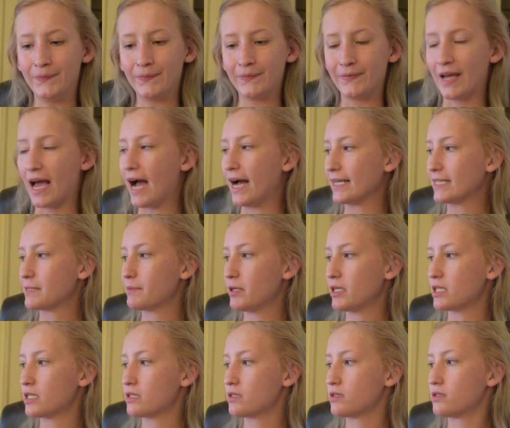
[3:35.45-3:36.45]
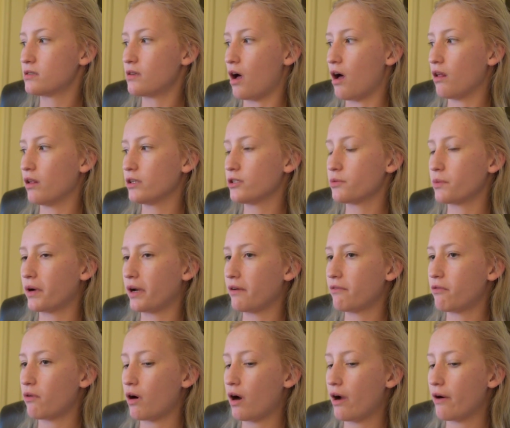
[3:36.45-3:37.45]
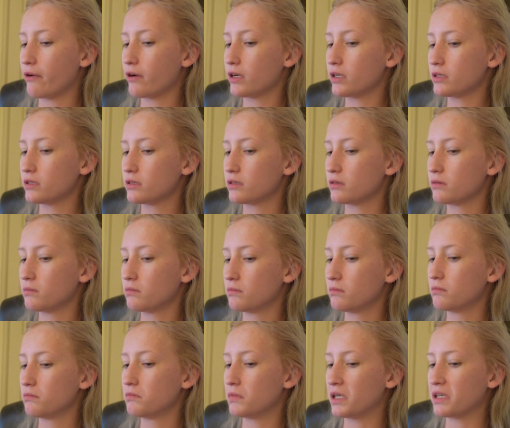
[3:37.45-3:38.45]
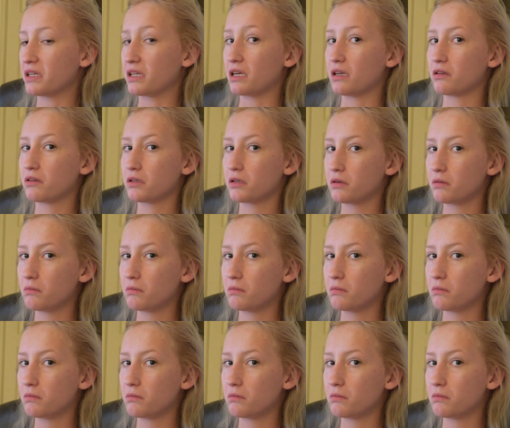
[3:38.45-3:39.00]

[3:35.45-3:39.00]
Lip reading: Yeah, it's been a solid 24 hours, at least.